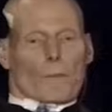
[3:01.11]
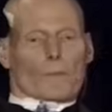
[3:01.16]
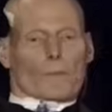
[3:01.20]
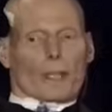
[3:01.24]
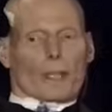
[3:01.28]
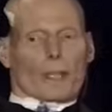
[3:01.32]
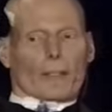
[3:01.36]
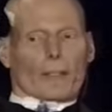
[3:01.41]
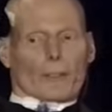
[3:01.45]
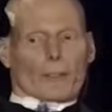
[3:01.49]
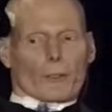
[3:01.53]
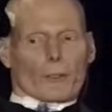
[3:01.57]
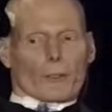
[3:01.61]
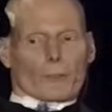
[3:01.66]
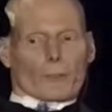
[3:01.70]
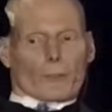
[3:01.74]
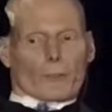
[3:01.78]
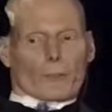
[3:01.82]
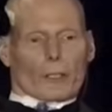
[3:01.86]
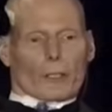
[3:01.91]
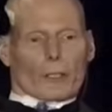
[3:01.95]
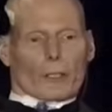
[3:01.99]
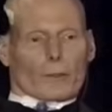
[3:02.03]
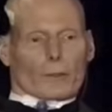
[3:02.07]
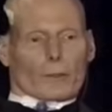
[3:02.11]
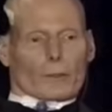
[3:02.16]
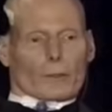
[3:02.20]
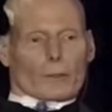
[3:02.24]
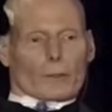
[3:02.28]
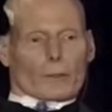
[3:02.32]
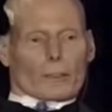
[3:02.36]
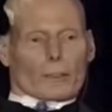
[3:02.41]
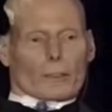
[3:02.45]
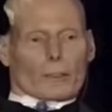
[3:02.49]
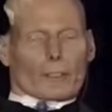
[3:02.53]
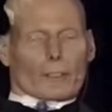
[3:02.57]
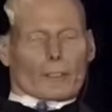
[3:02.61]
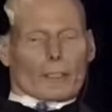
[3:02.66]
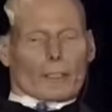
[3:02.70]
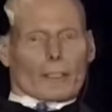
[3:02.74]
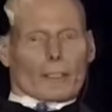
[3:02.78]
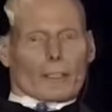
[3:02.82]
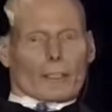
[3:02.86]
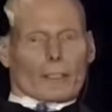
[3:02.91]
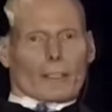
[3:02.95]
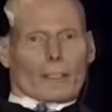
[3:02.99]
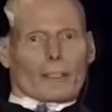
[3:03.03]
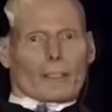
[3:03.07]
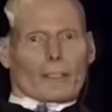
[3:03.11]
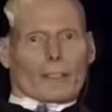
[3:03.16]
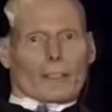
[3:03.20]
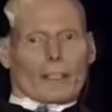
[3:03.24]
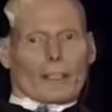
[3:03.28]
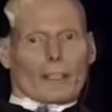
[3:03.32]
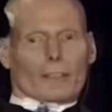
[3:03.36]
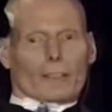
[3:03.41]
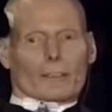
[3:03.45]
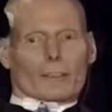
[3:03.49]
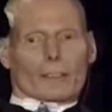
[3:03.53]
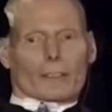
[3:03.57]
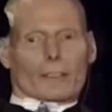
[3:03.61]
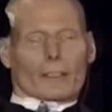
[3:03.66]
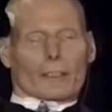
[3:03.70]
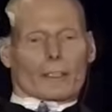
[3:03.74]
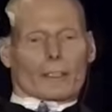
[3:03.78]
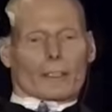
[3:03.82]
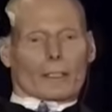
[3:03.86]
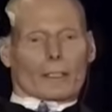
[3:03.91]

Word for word: 10 years ago. And then